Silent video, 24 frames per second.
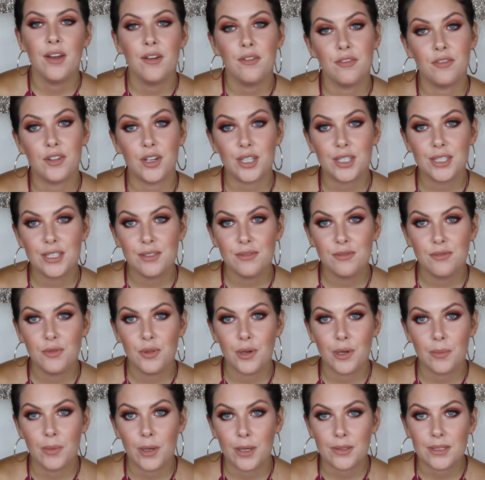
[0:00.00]
First and
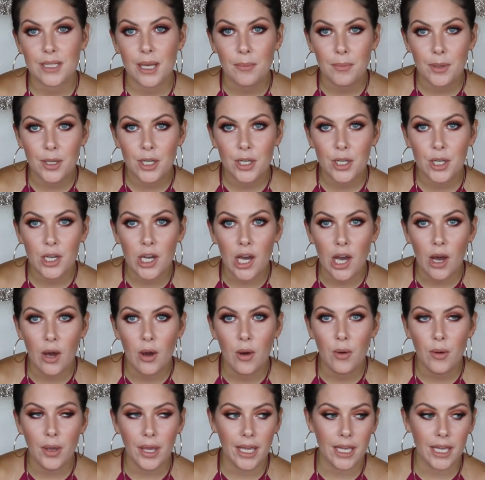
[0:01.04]
foremost, I'm going to go